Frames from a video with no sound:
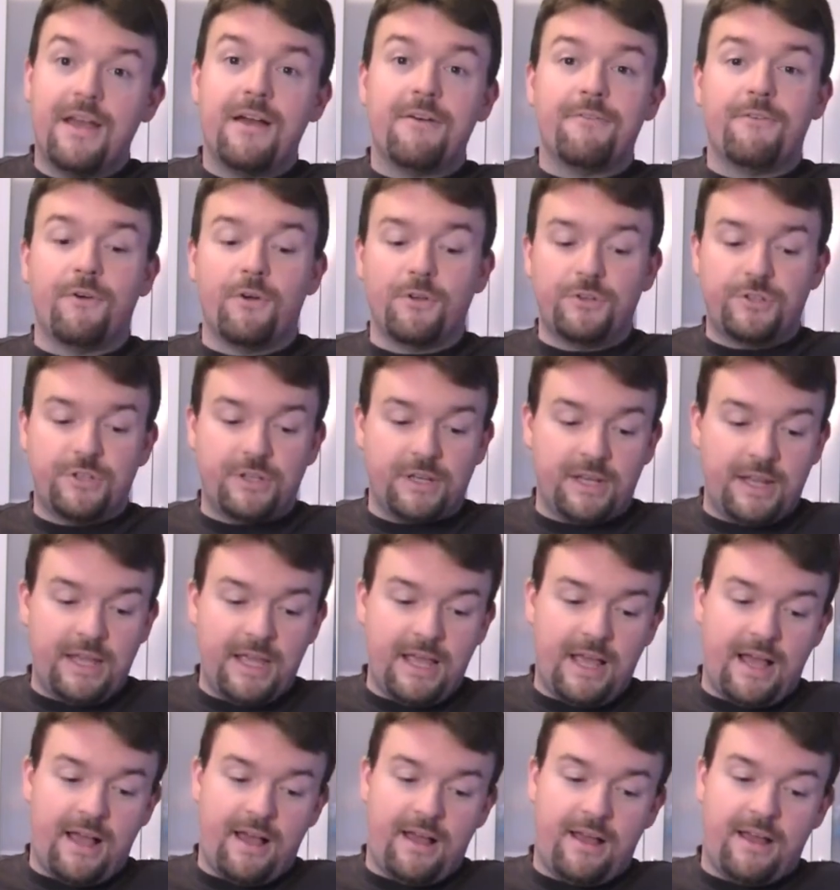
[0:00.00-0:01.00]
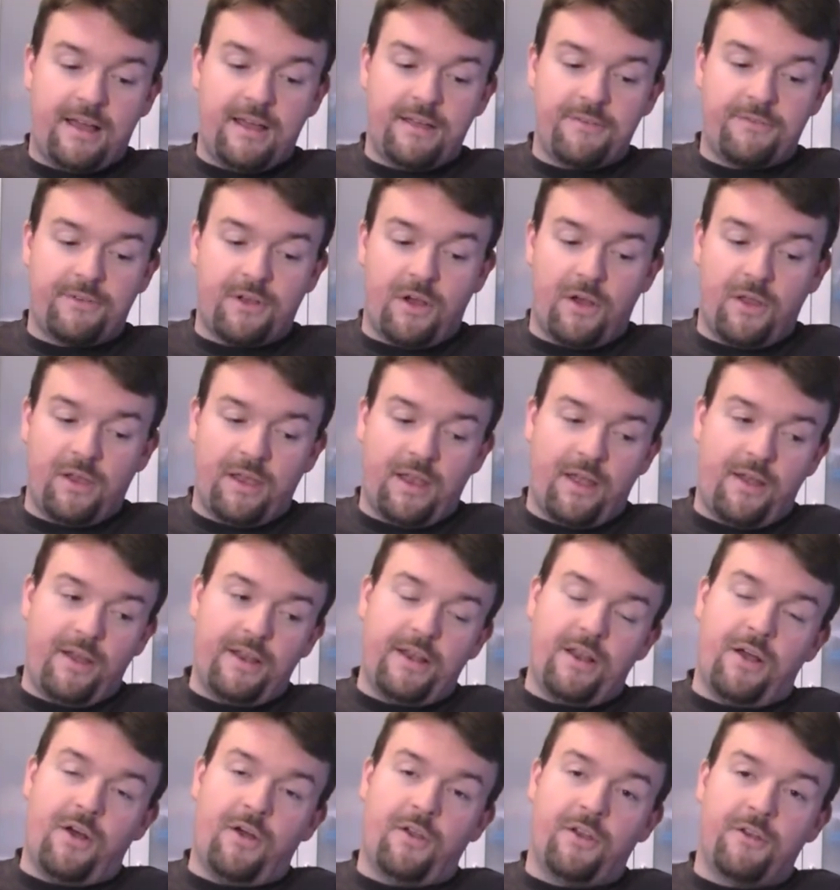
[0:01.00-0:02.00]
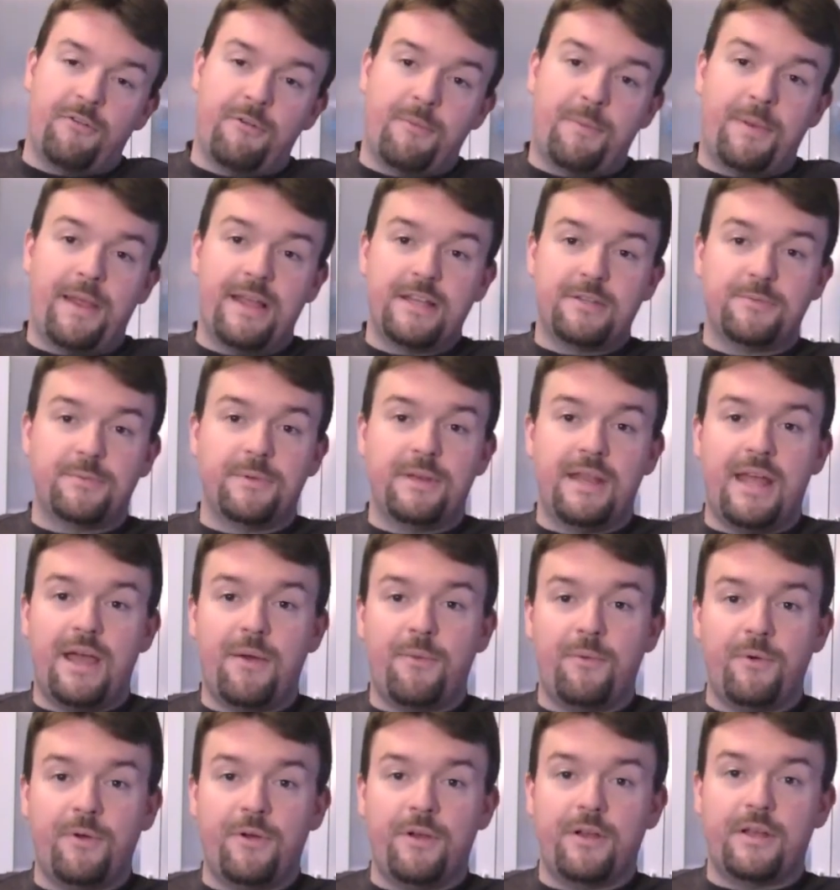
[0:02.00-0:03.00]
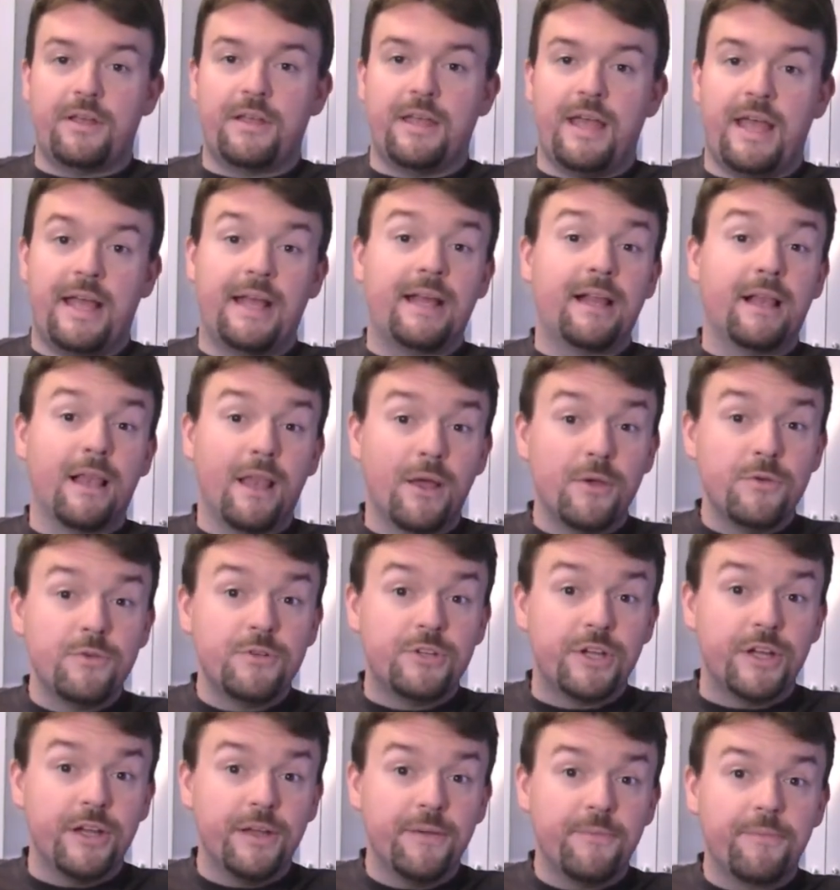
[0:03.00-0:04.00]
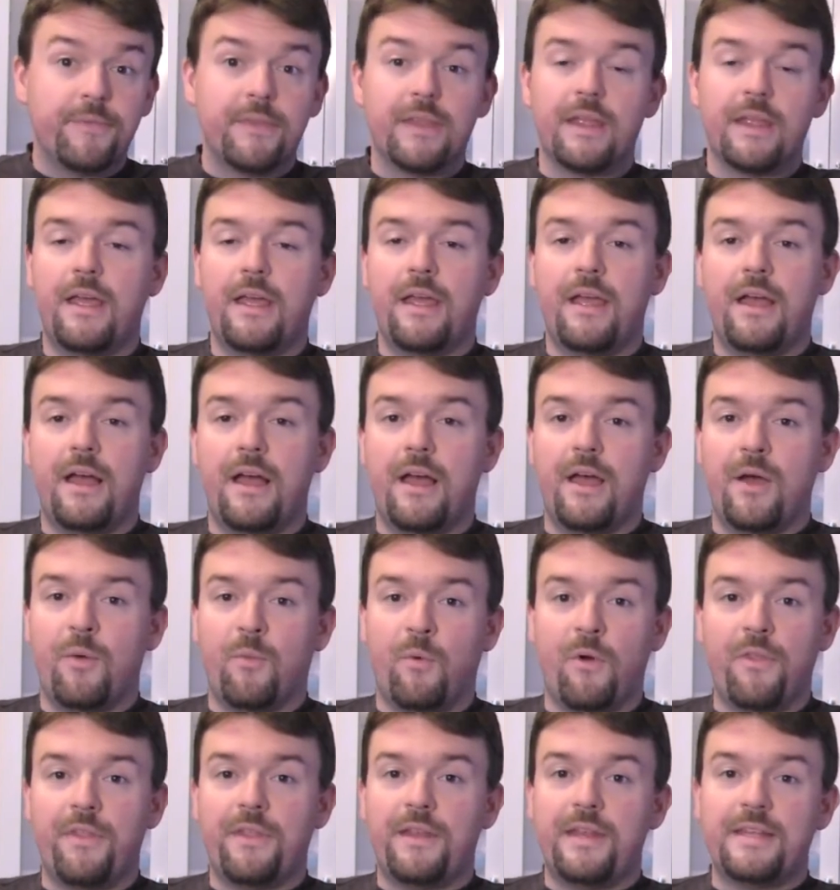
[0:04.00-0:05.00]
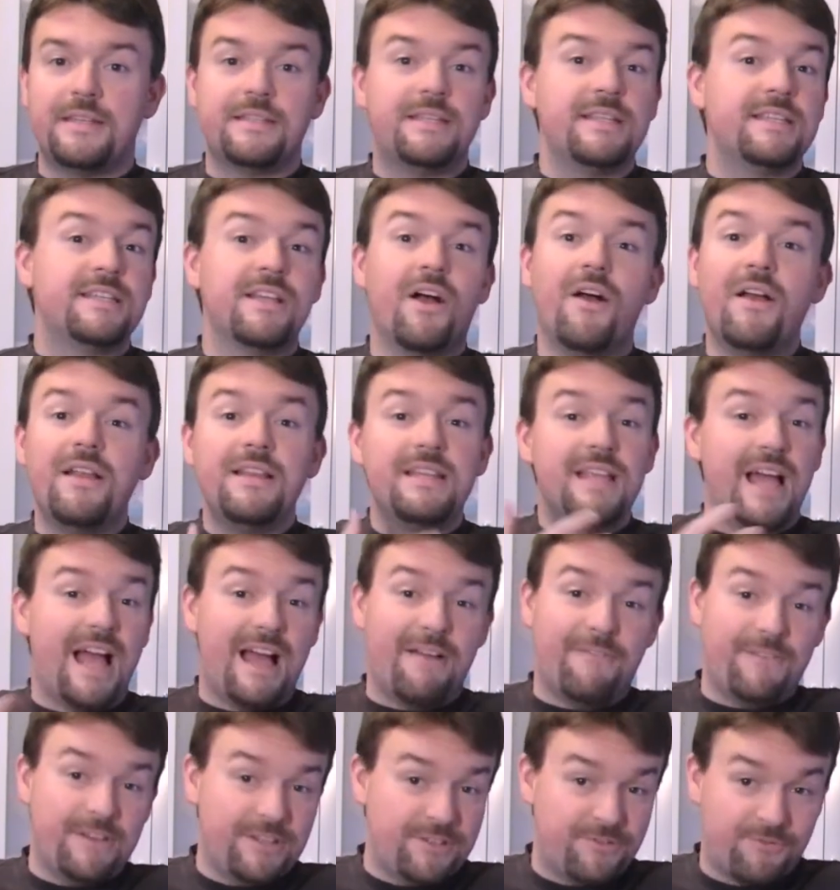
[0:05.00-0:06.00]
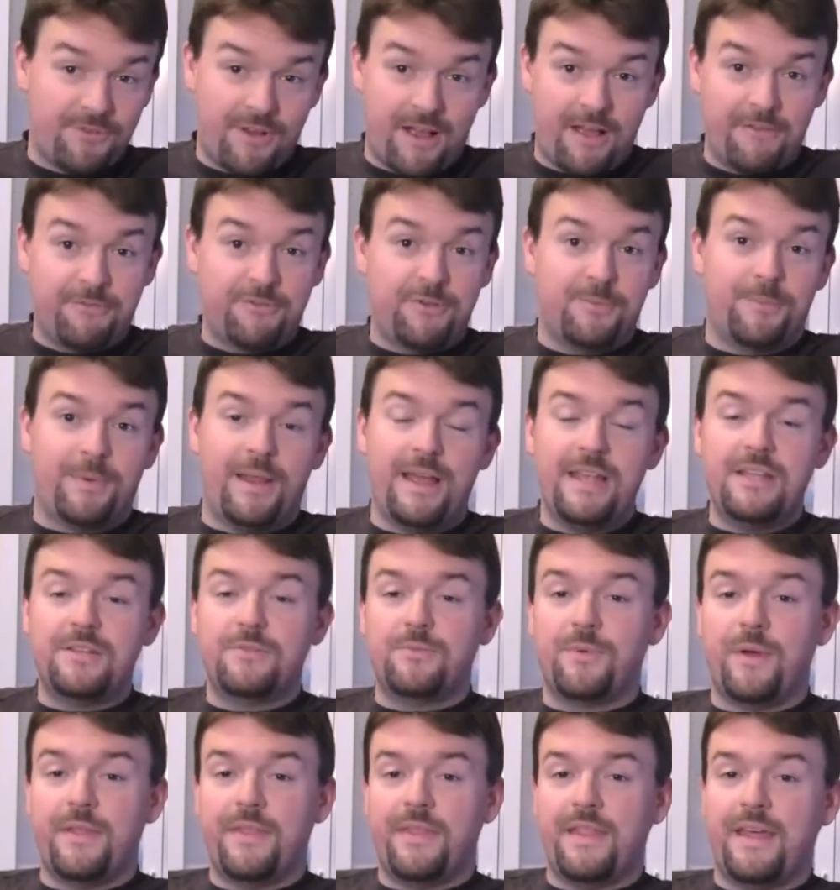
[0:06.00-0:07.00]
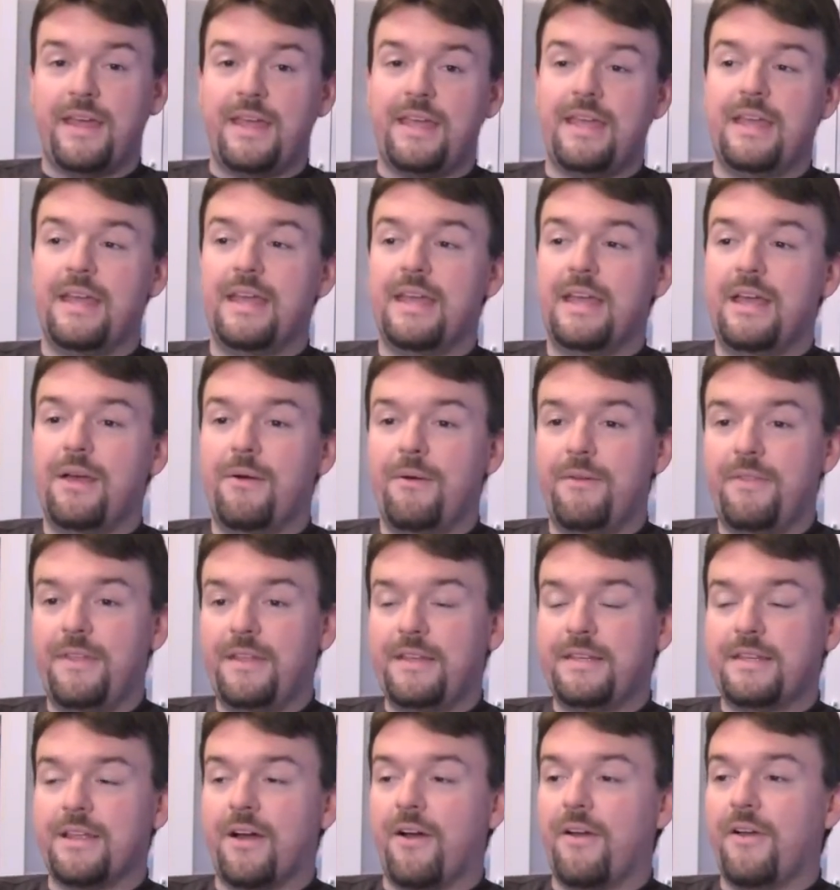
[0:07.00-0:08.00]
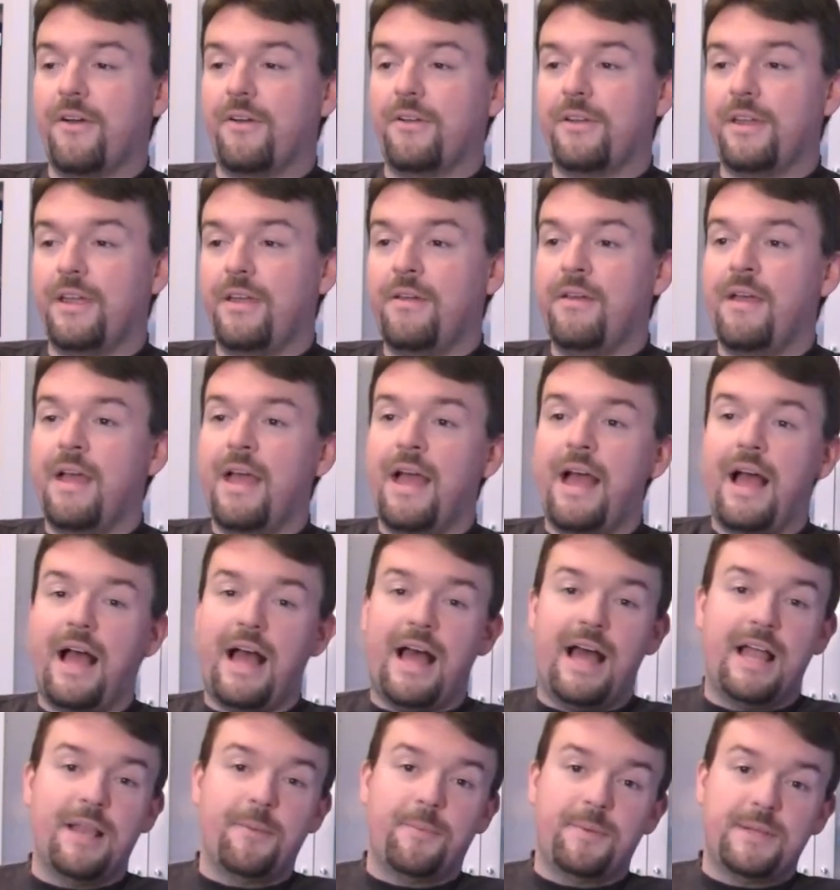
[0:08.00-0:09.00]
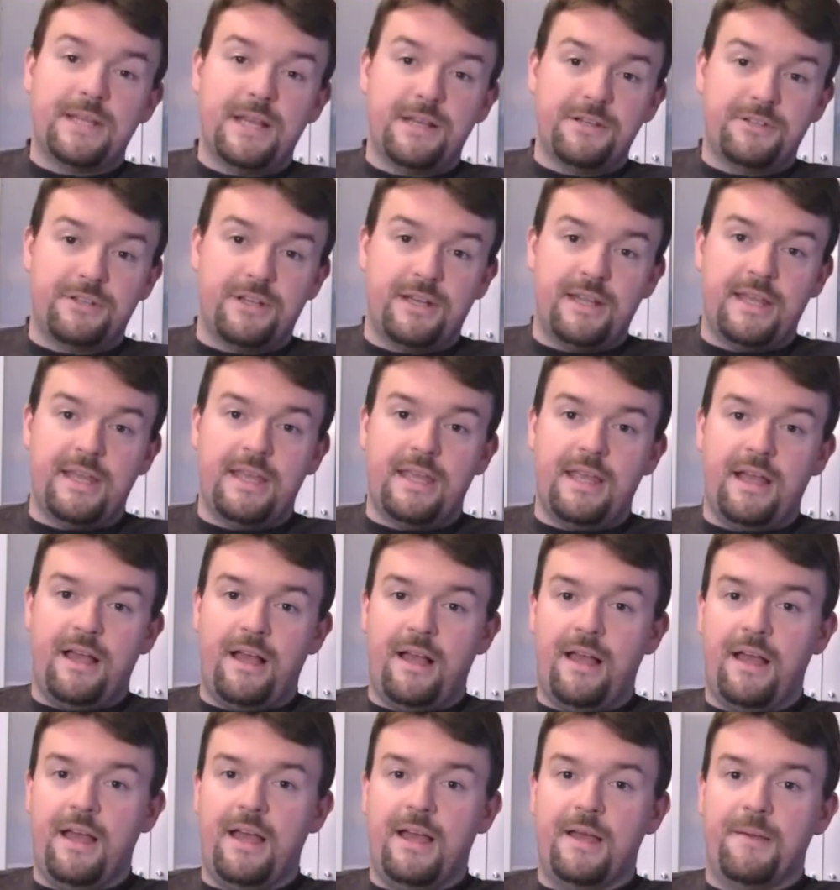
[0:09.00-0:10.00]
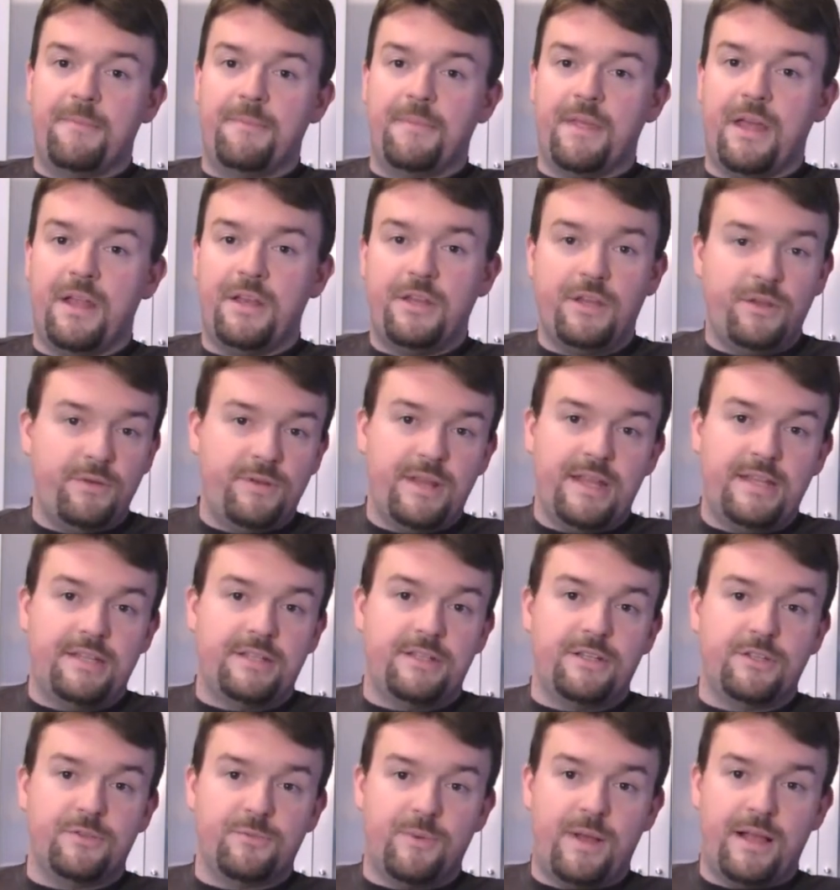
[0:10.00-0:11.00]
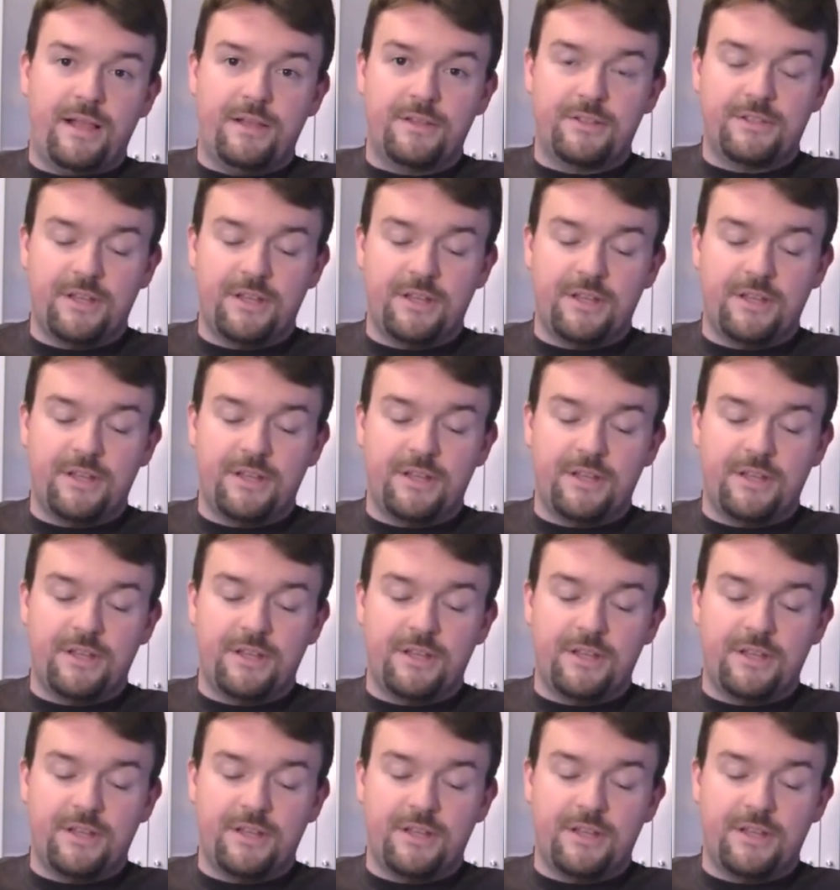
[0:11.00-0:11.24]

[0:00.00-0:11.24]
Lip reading: Fortunately, I've got a line on a replacement network enclosure, one that is designed to have its drives replaced when they die on you, and potentially a new disk as well.